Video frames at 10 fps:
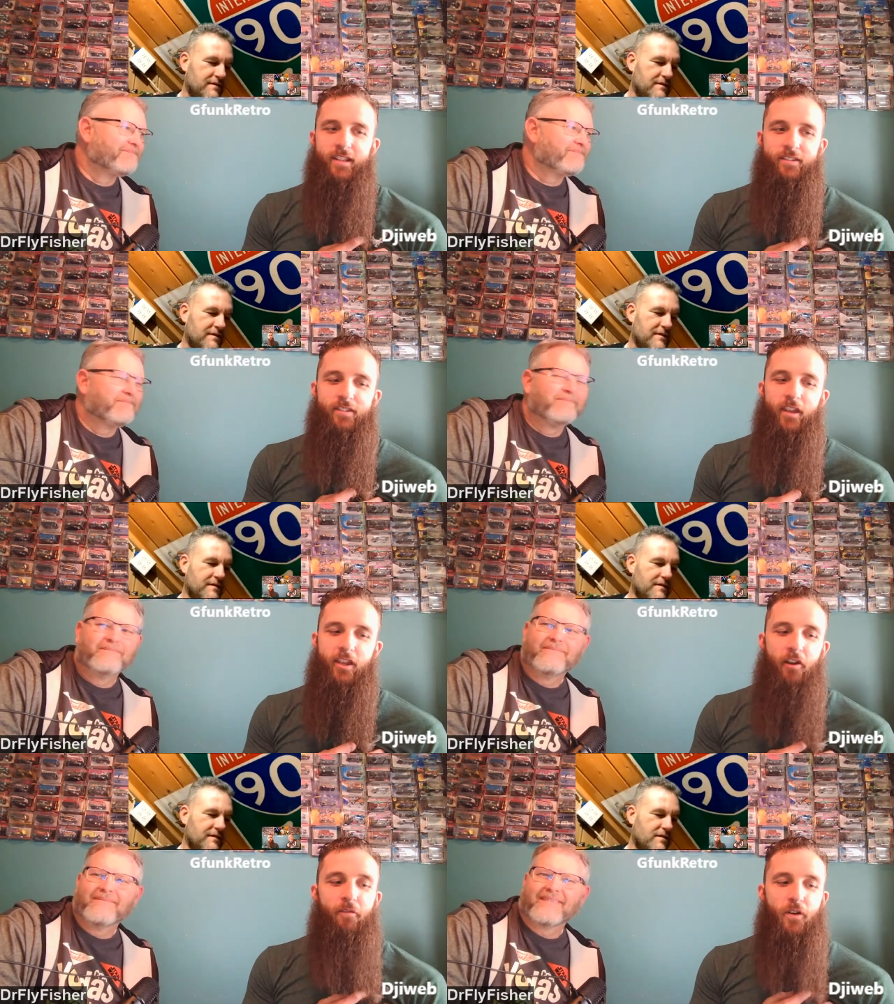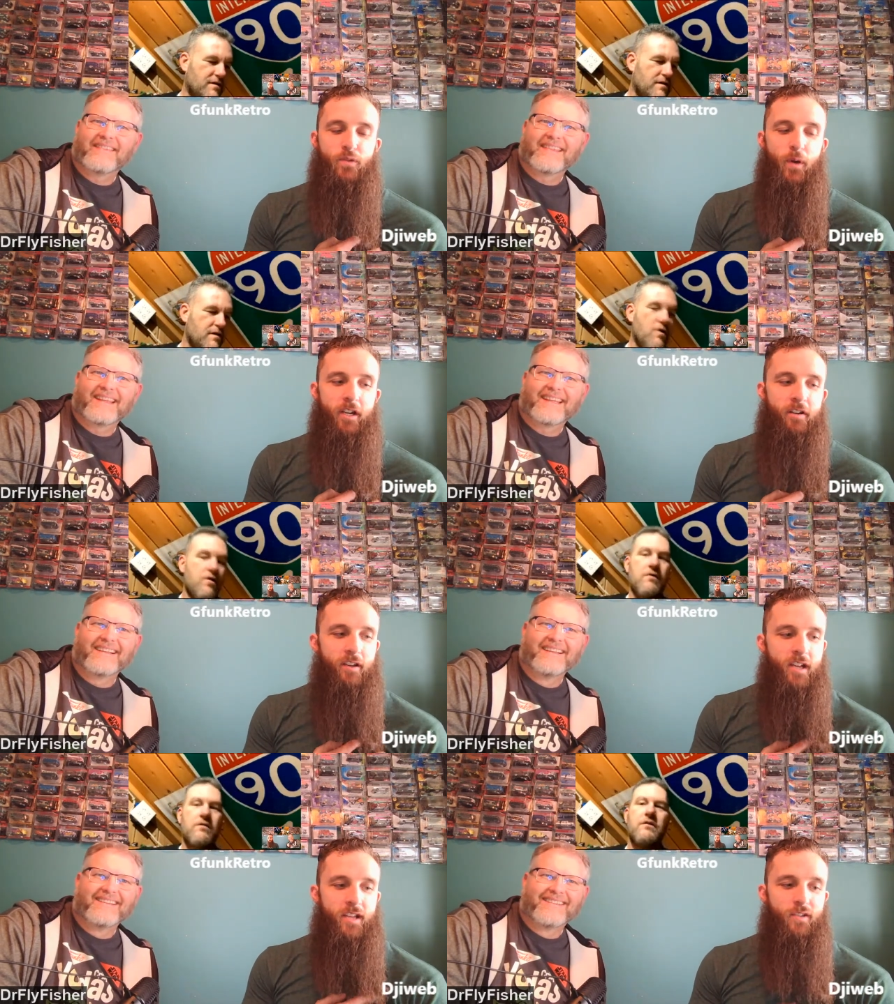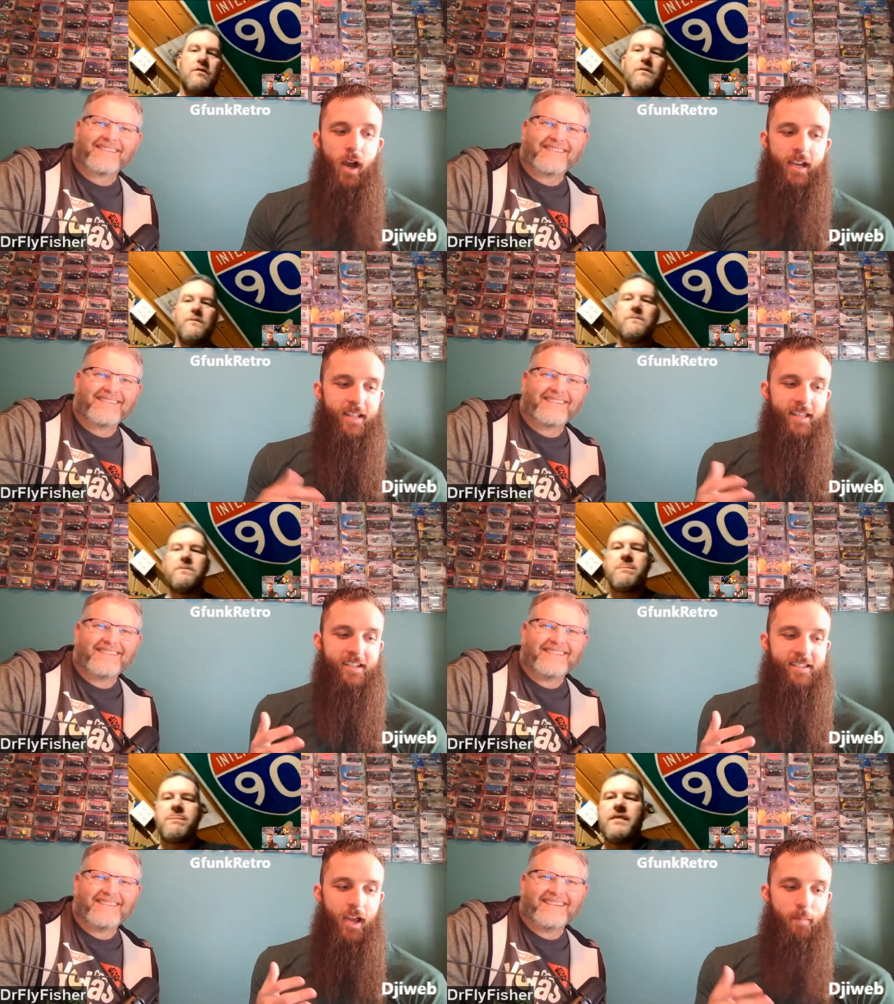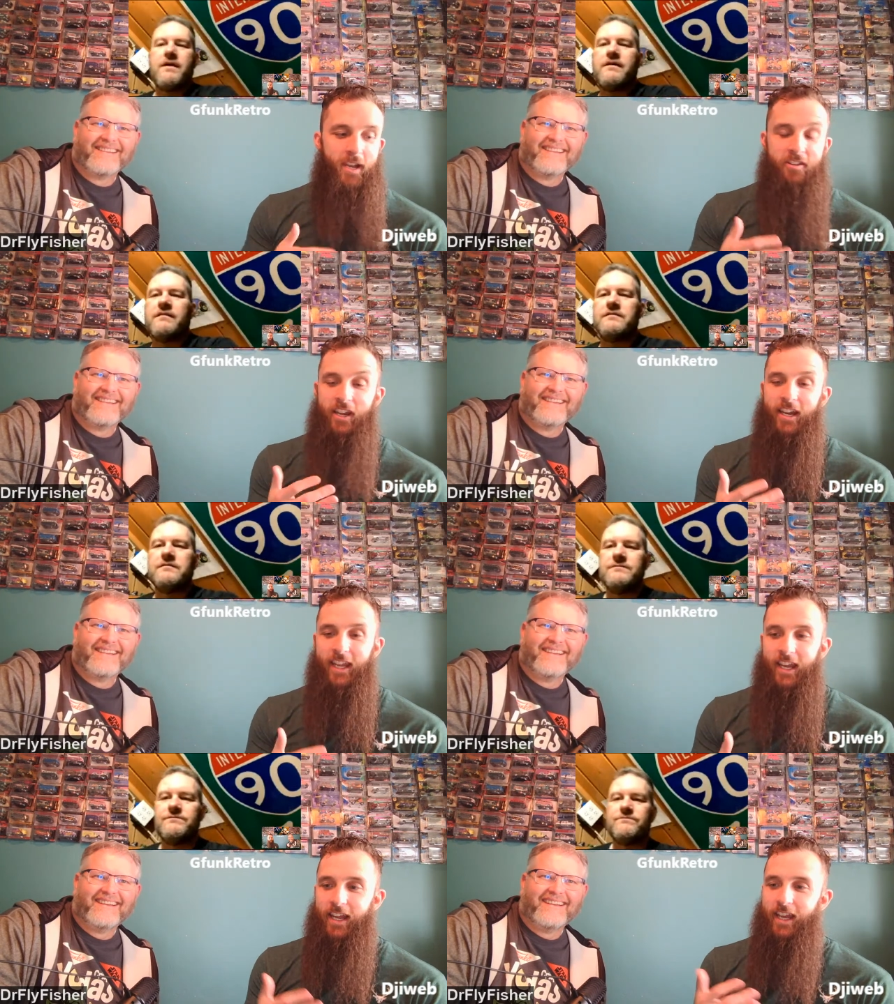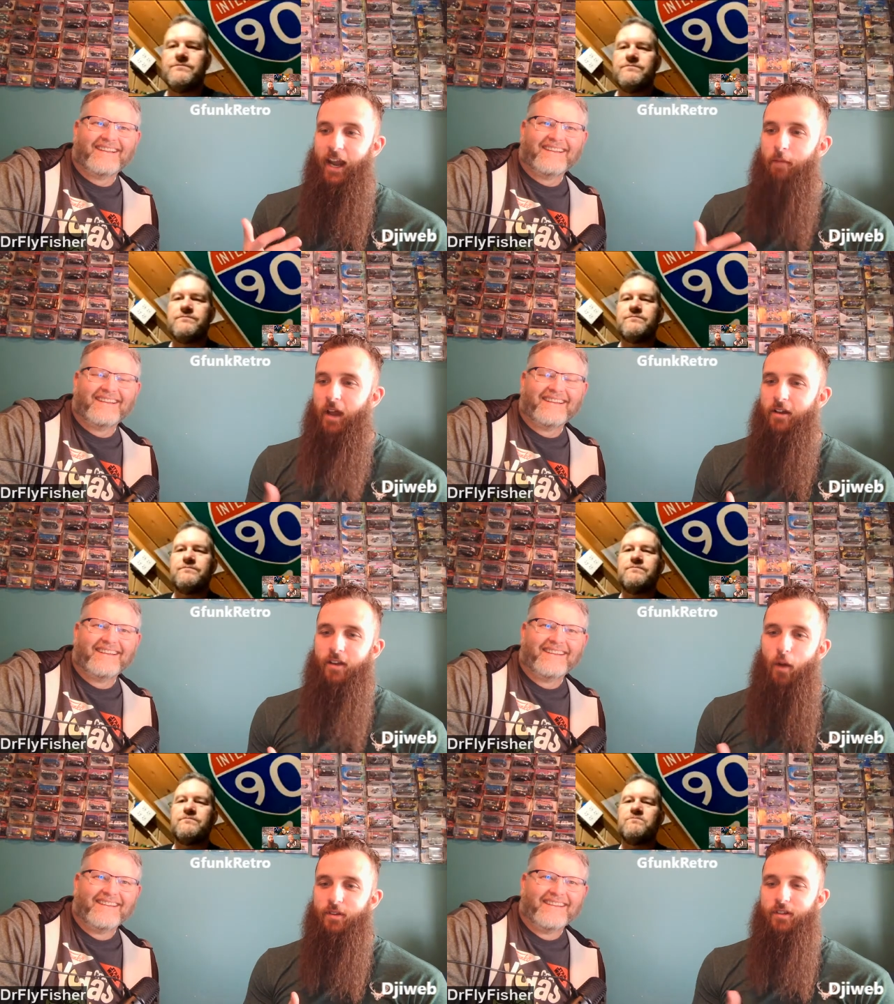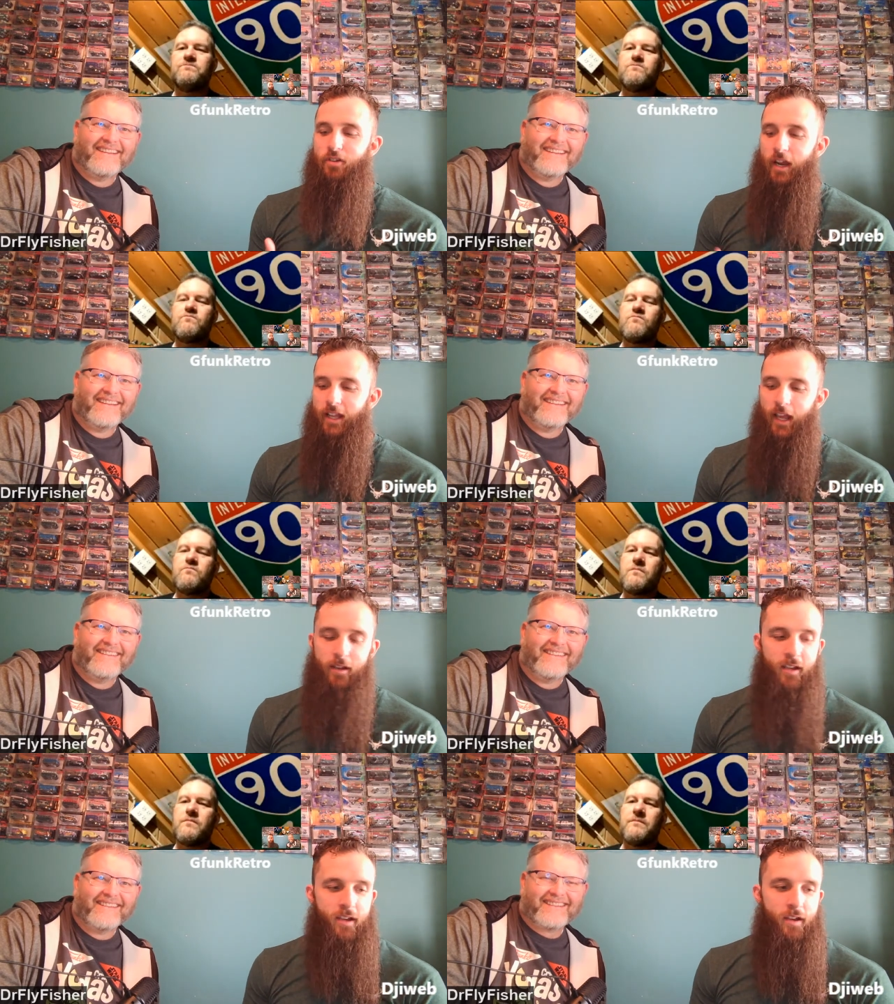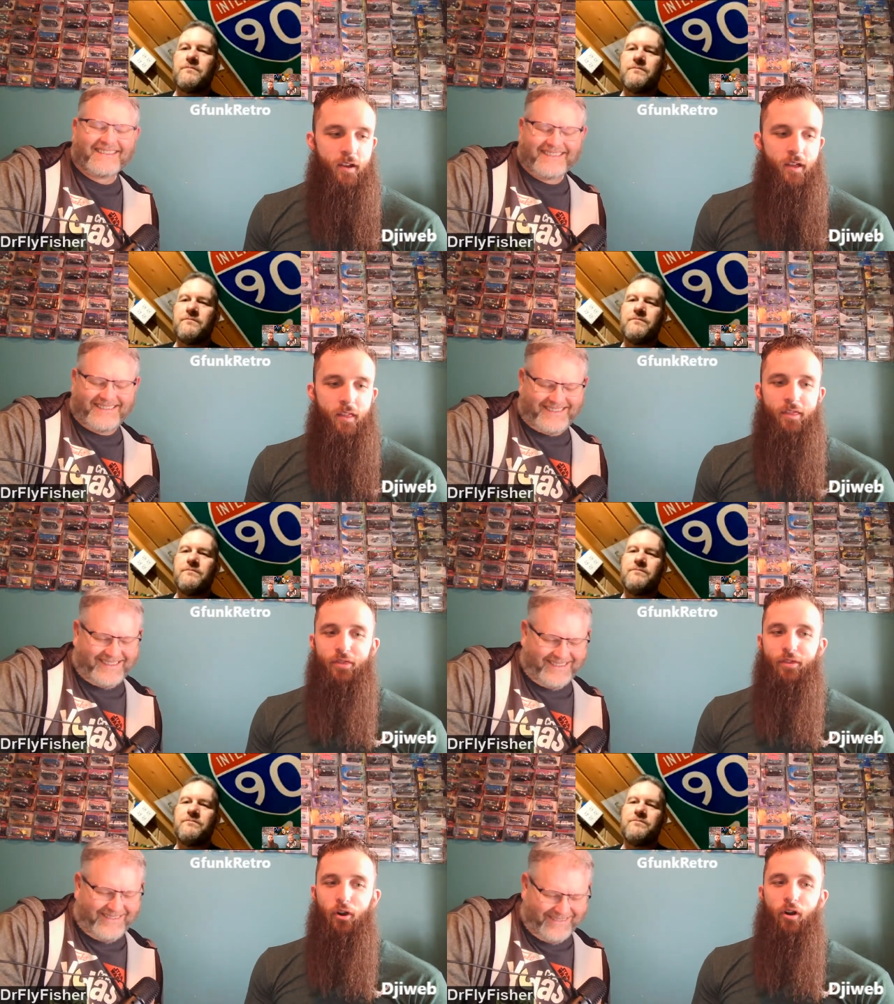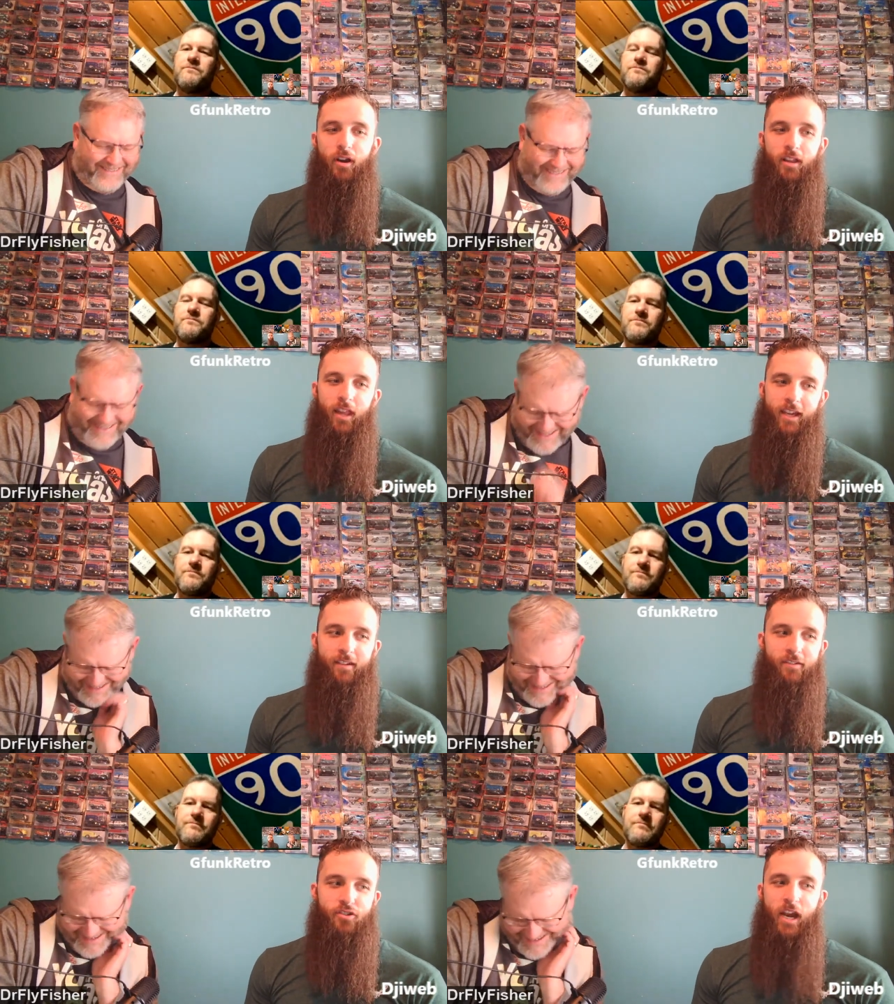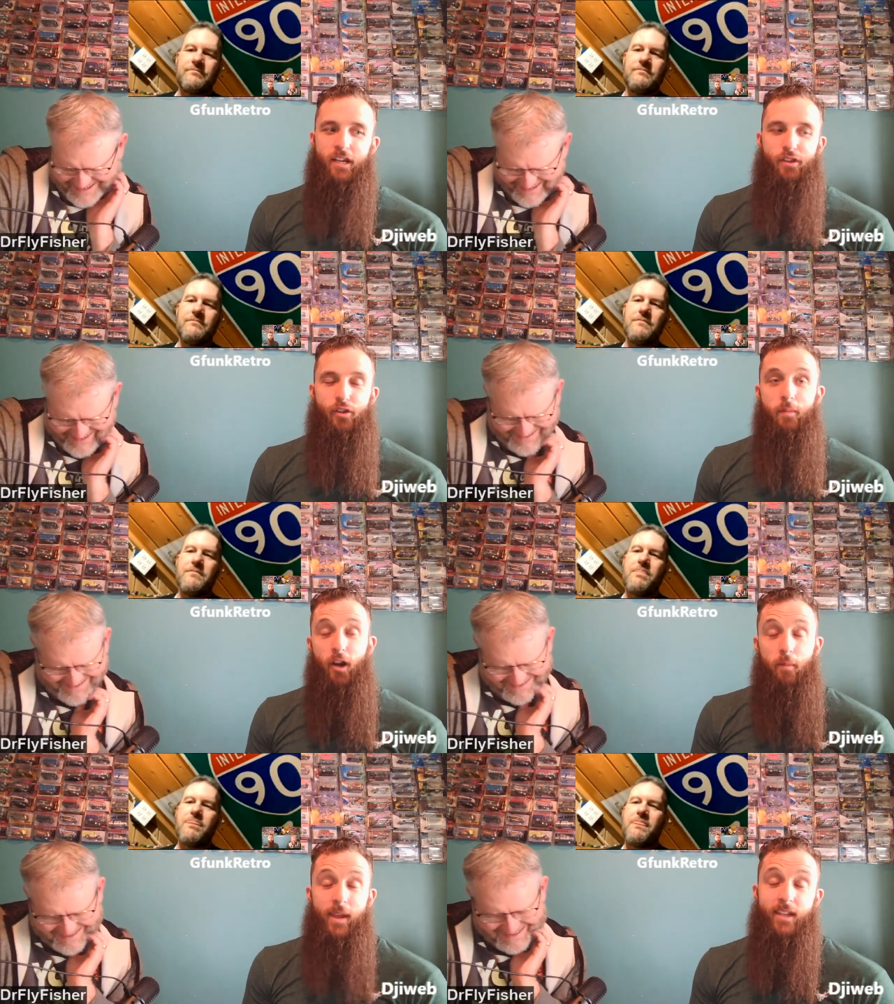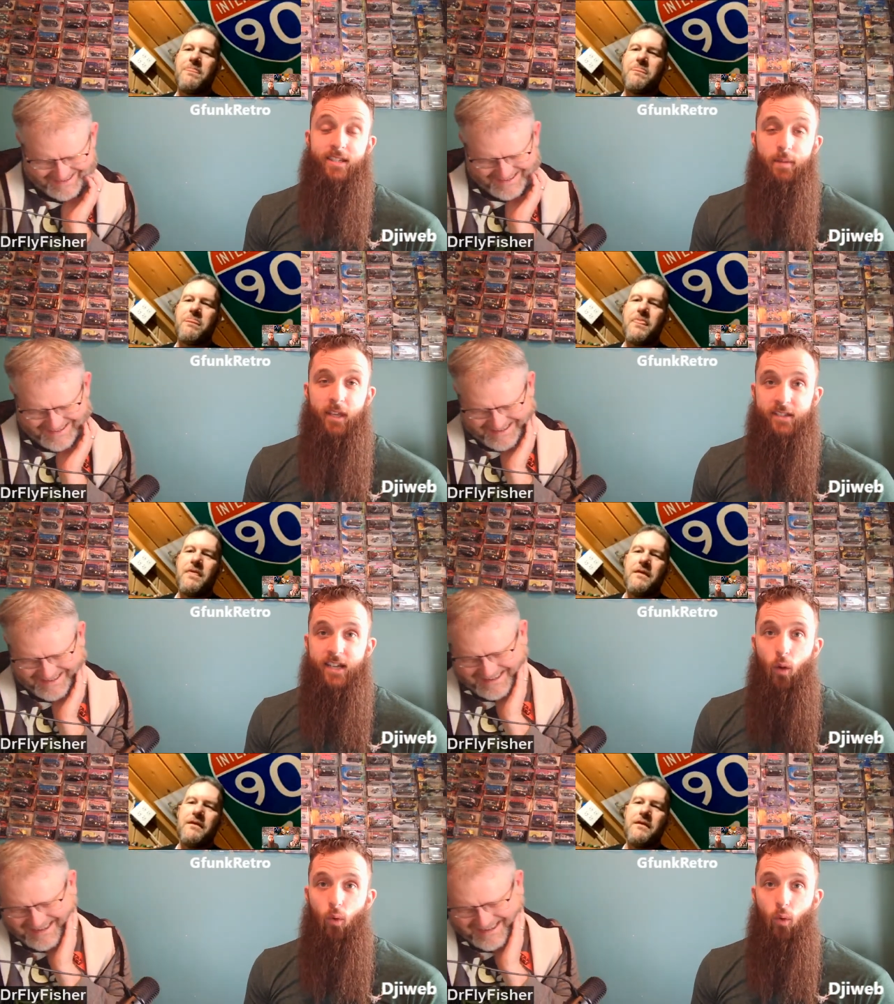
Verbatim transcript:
Speaker 1: this is like your first one, so I get the excitement. You're gonna get it, and I'm not. I wasn't trying to like throw it like drag it through the mud or make it seem like it's not